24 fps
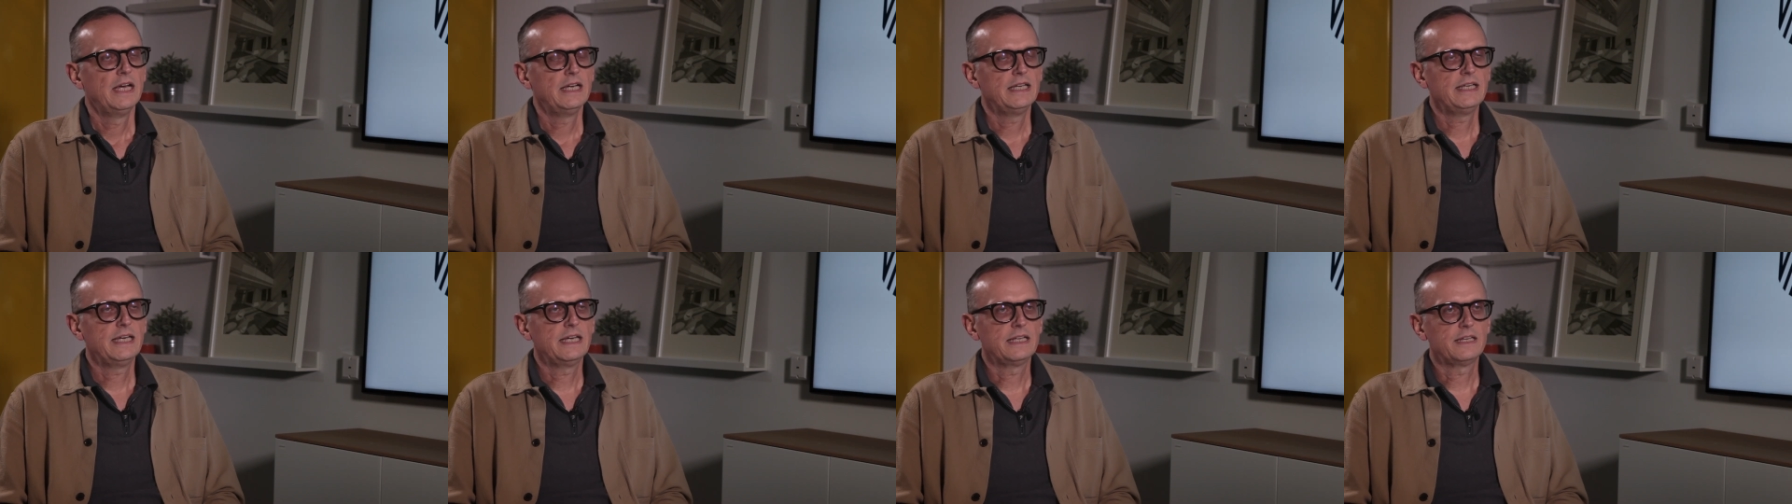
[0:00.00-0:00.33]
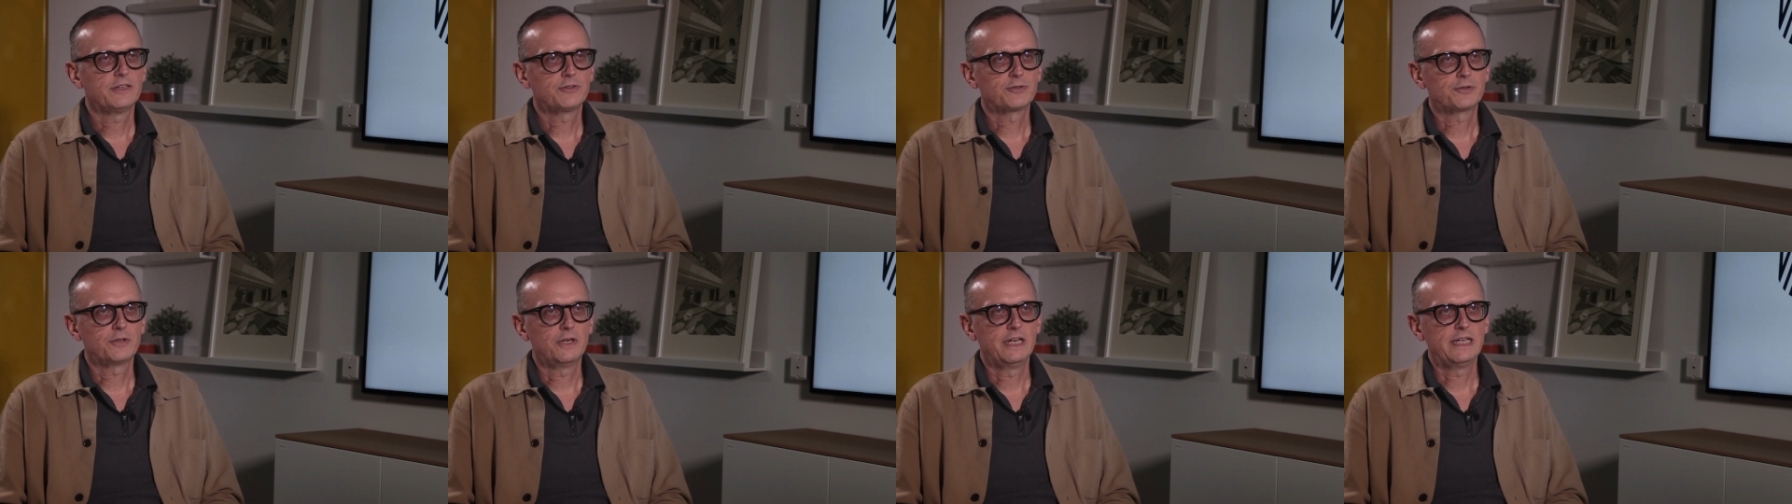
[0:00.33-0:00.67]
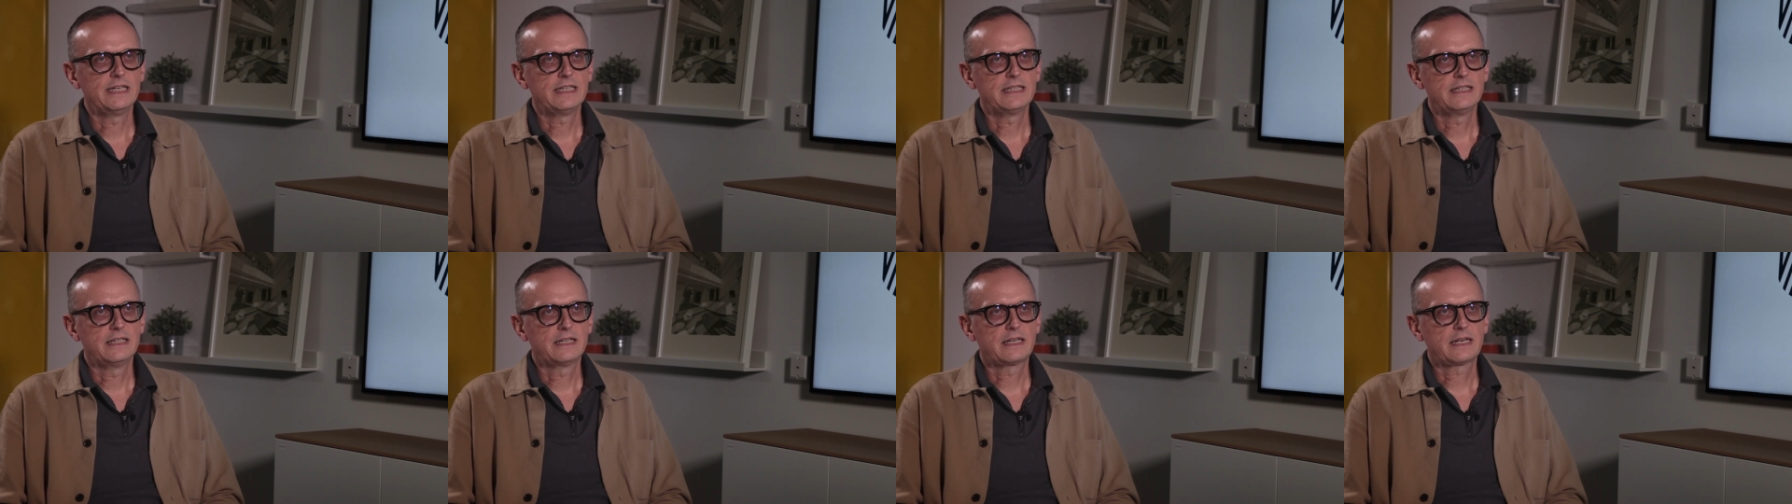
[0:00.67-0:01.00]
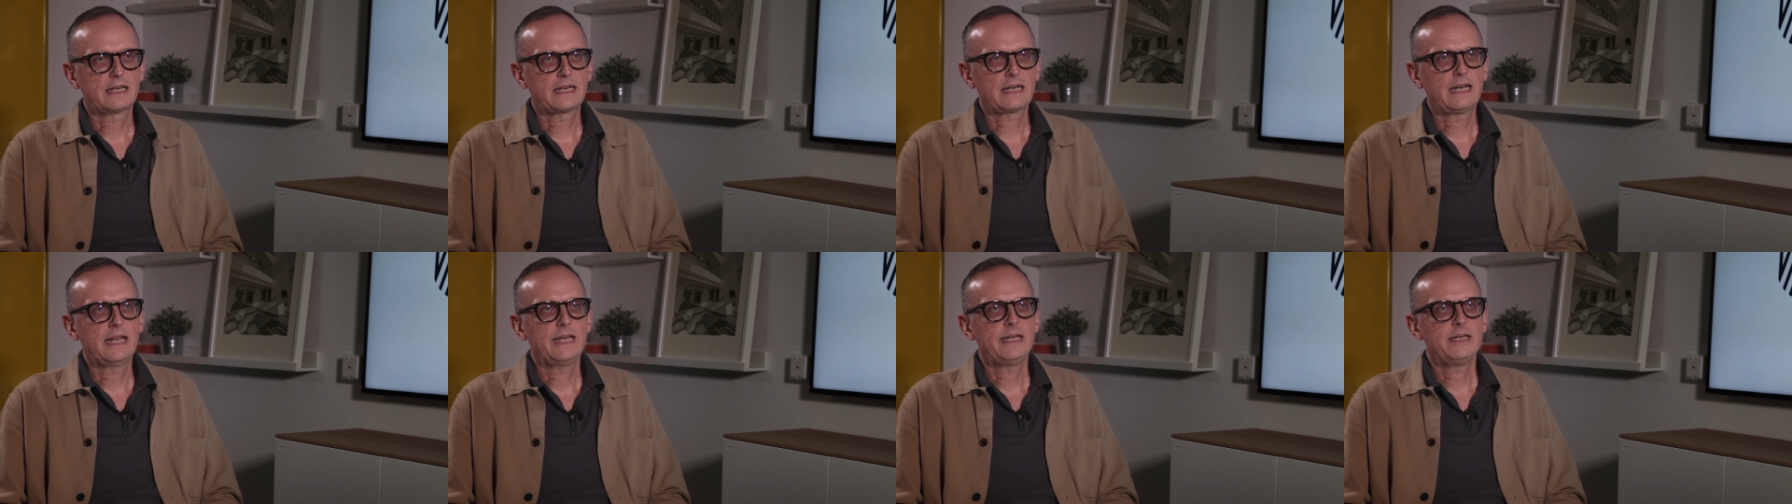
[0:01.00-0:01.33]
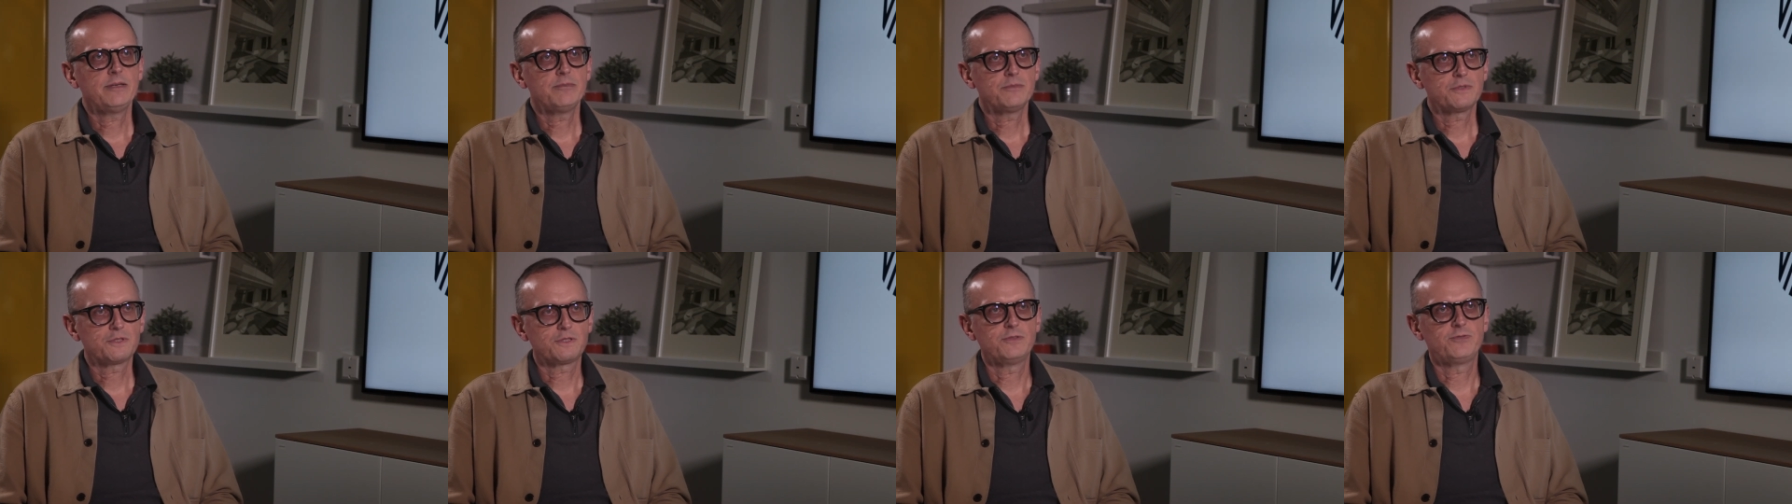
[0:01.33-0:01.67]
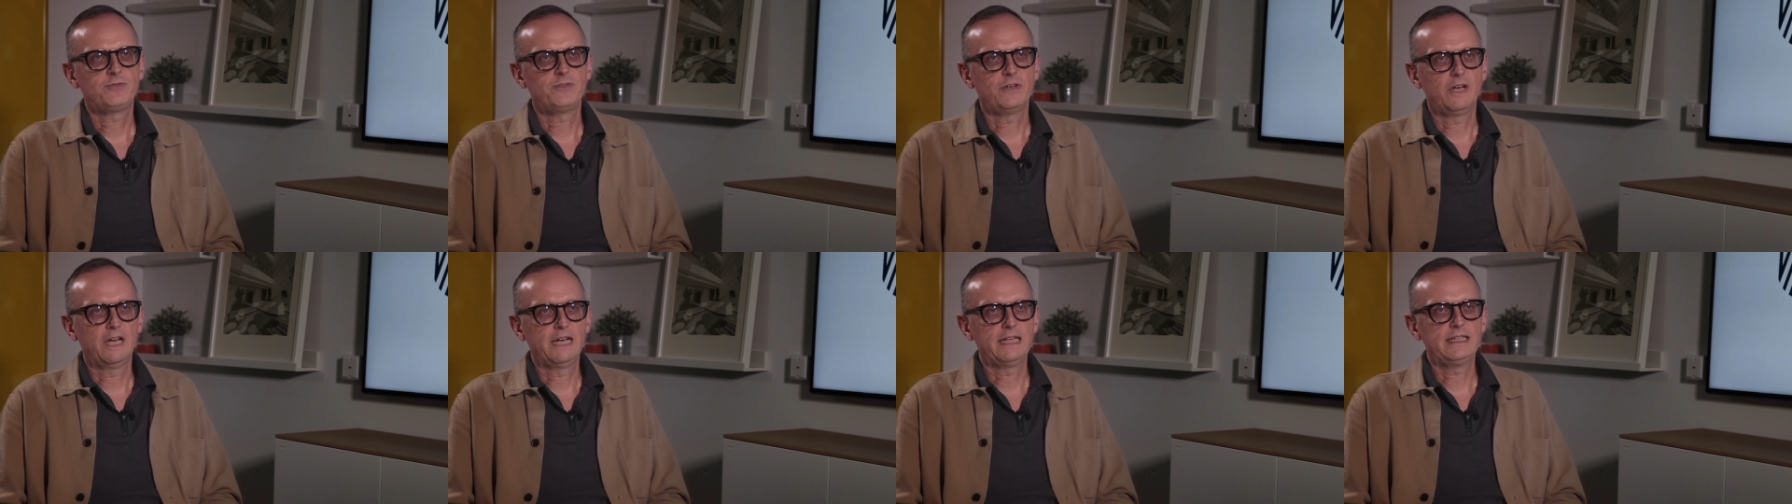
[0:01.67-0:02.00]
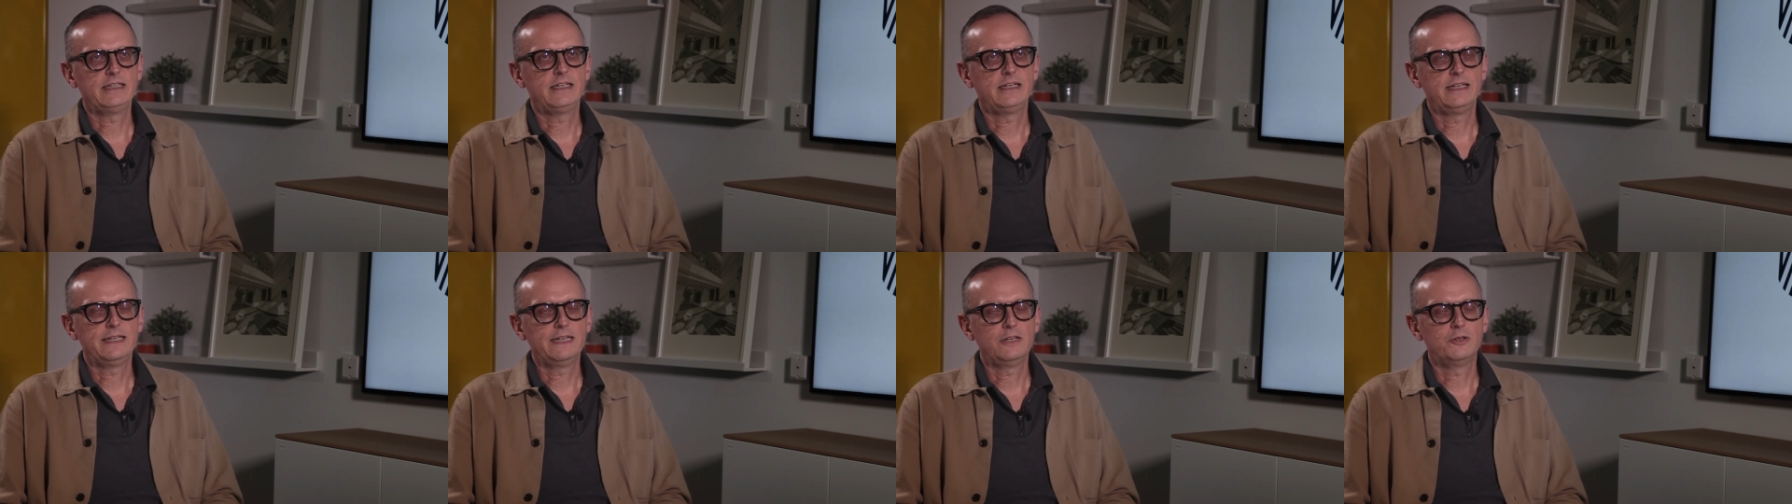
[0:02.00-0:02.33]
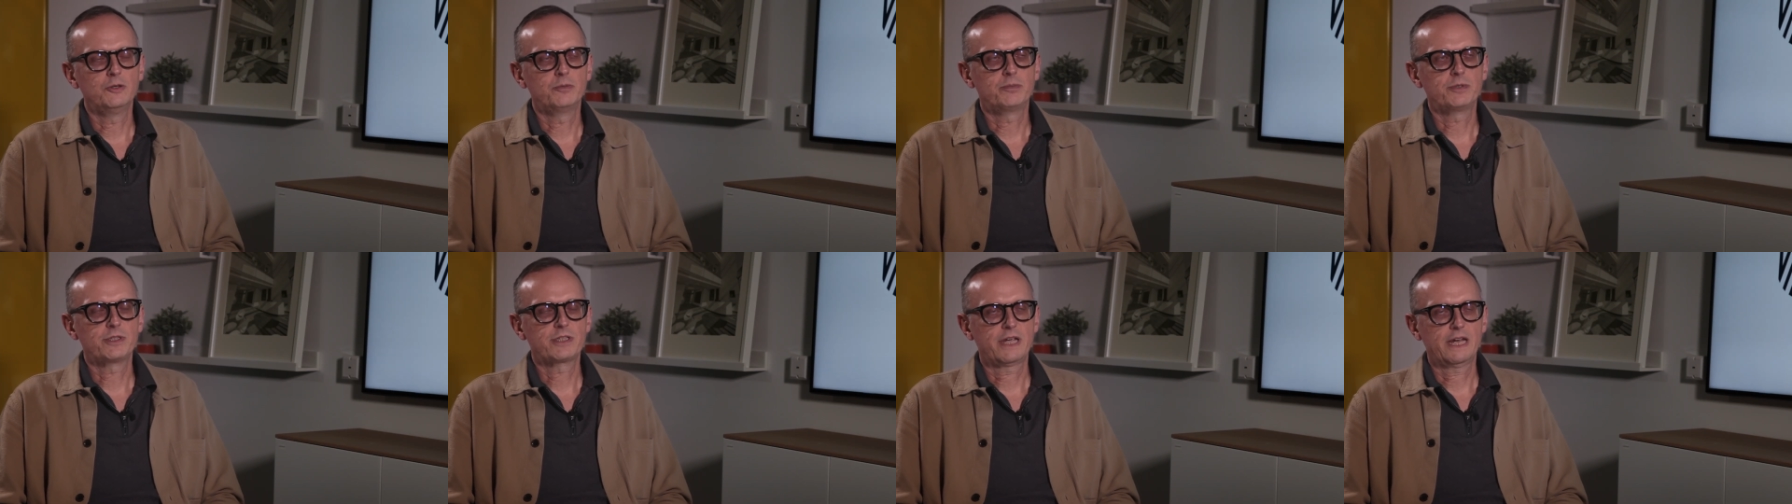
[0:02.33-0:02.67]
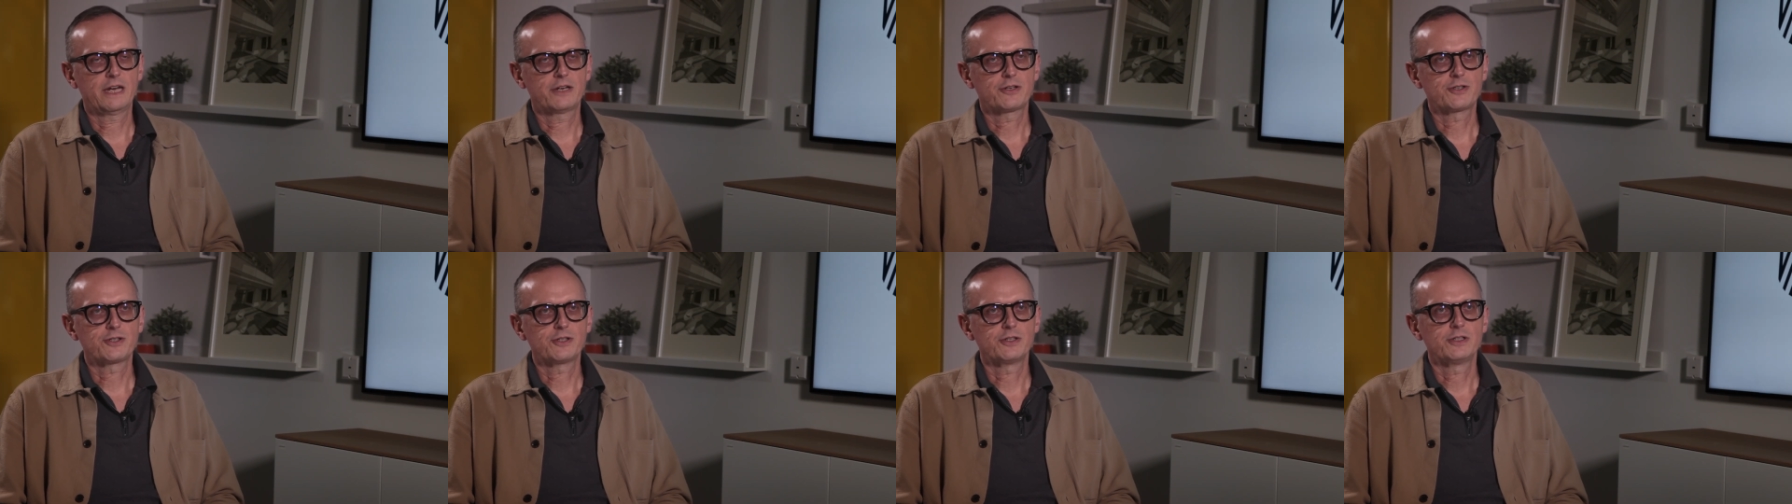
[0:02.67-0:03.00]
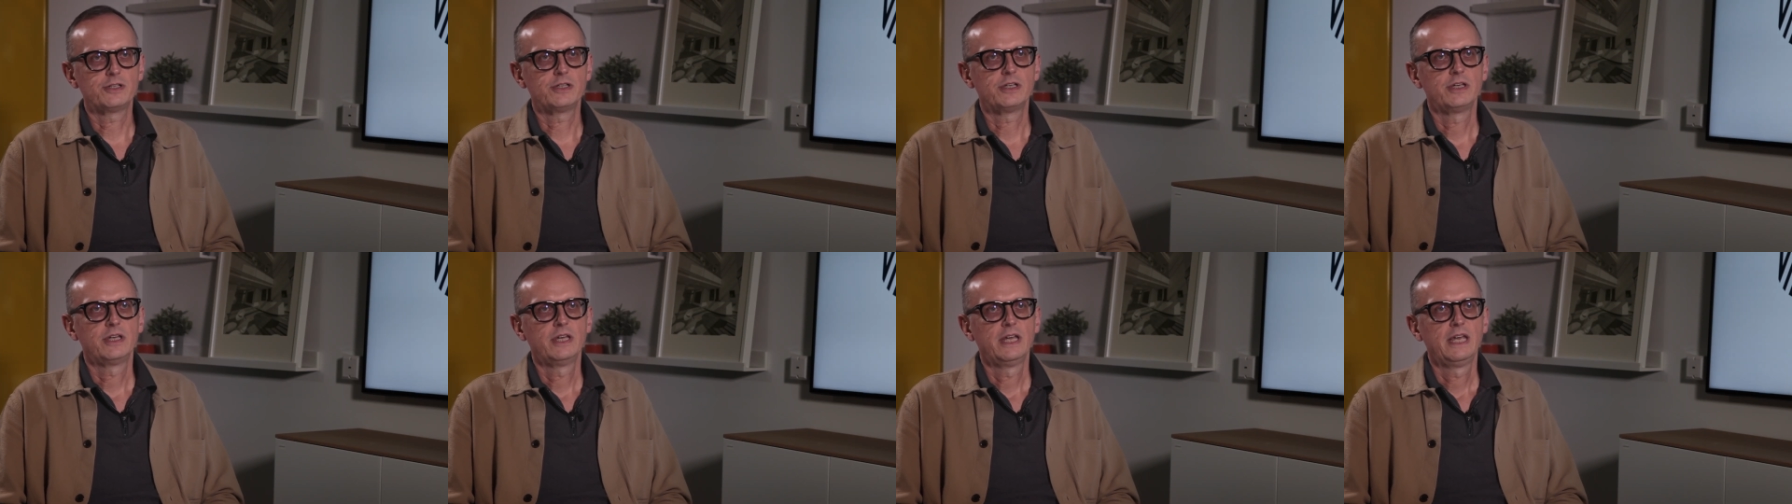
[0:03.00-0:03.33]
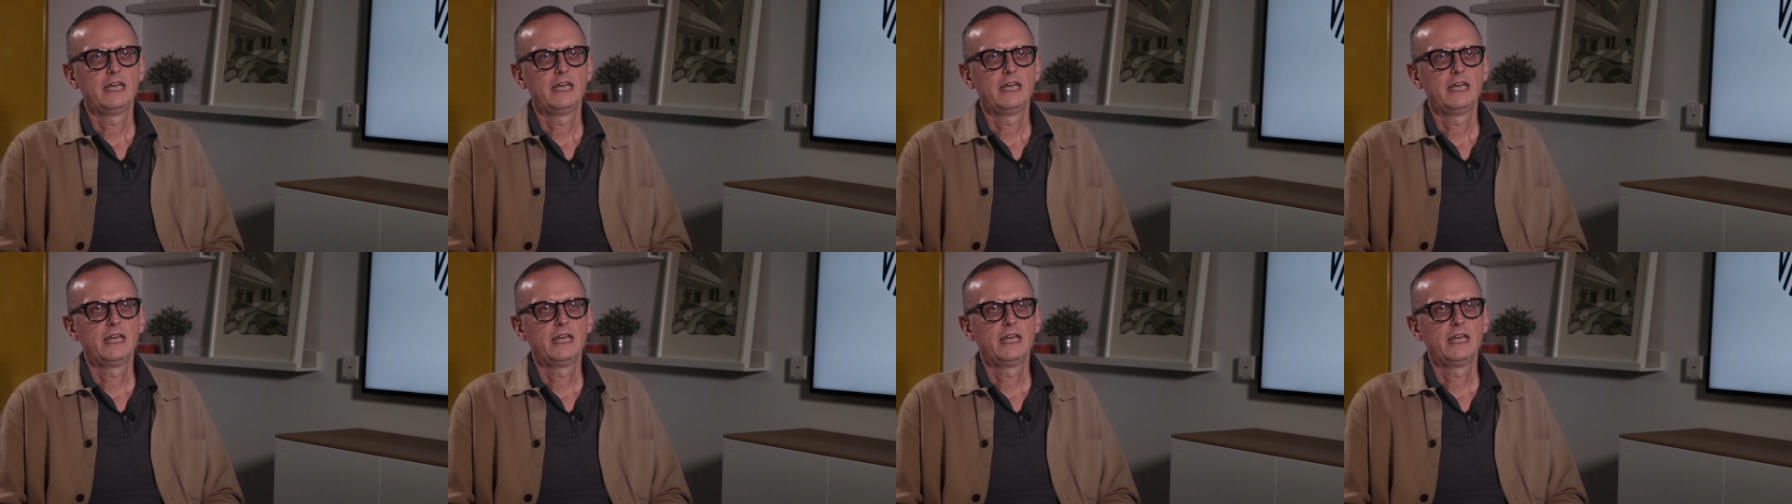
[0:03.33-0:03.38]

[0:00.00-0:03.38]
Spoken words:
Yeah, that's right. The claims define the legal protection.